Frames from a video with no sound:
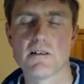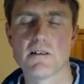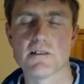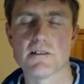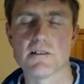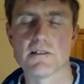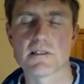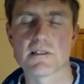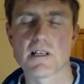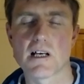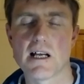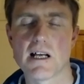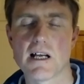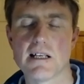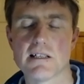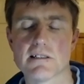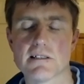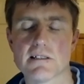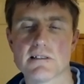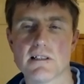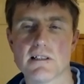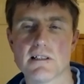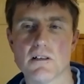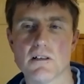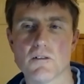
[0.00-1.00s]
this higher
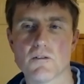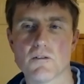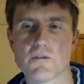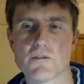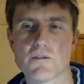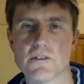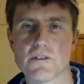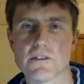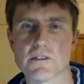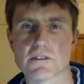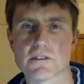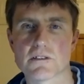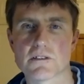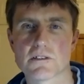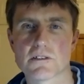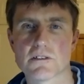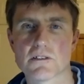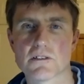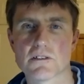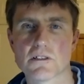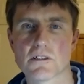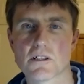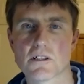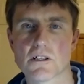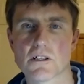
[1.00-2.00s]
self, this
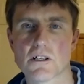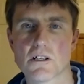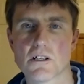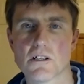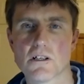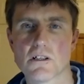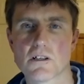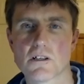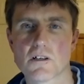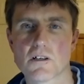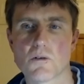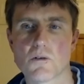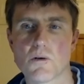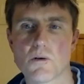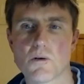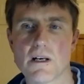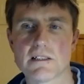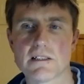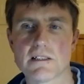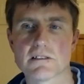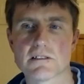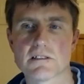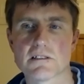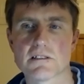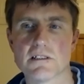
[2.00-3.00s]

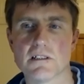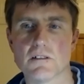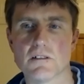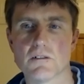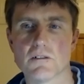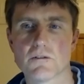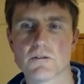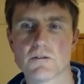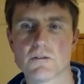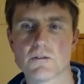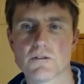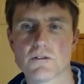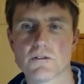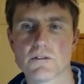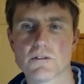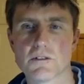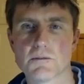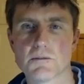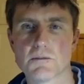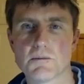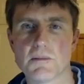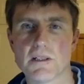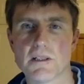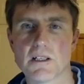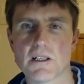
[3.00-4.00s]
Christ self. It's
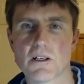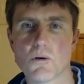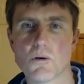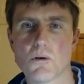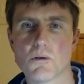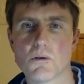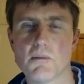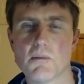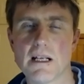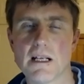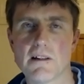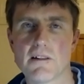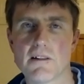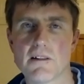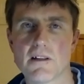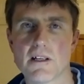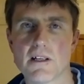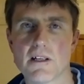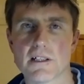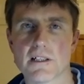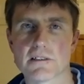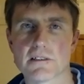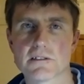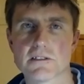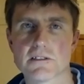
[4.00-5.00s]
been called many
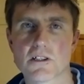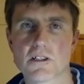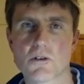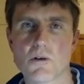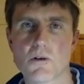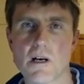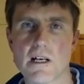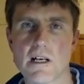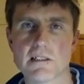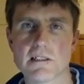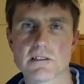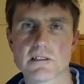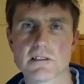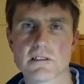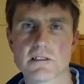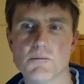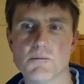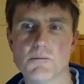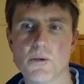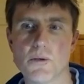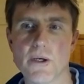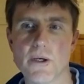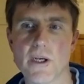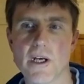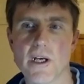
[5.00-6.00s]
things, the Christ, the
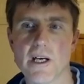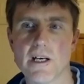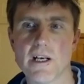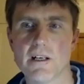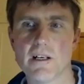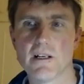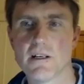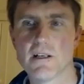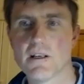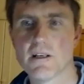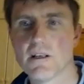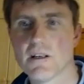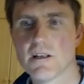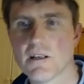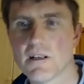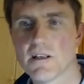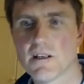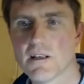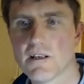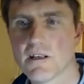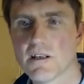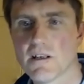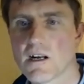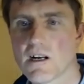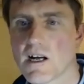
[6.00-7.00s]
Buddha,
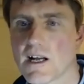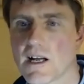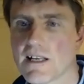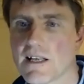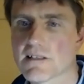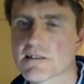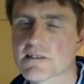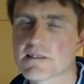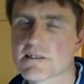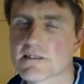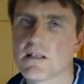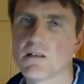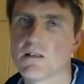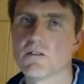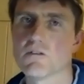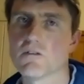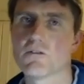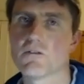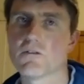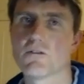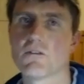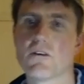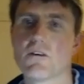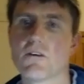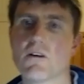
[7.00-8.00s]
the higher self,
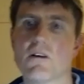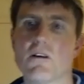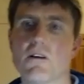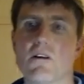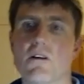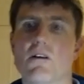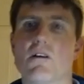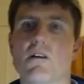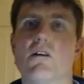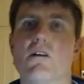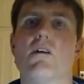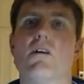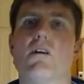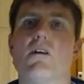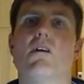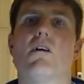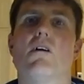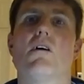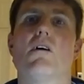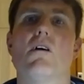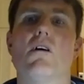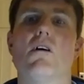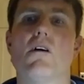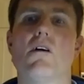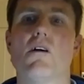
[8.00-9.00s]

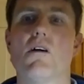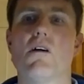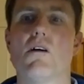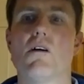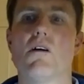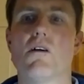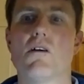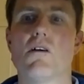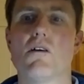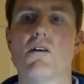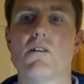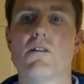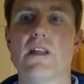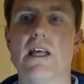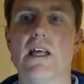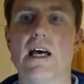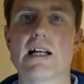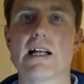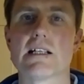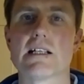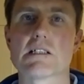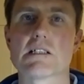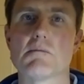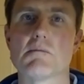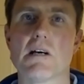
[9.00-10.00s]
the
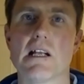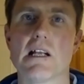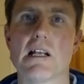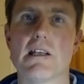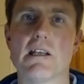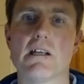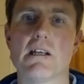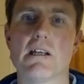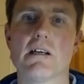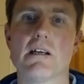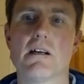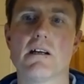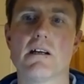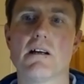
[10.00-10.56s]
Atman,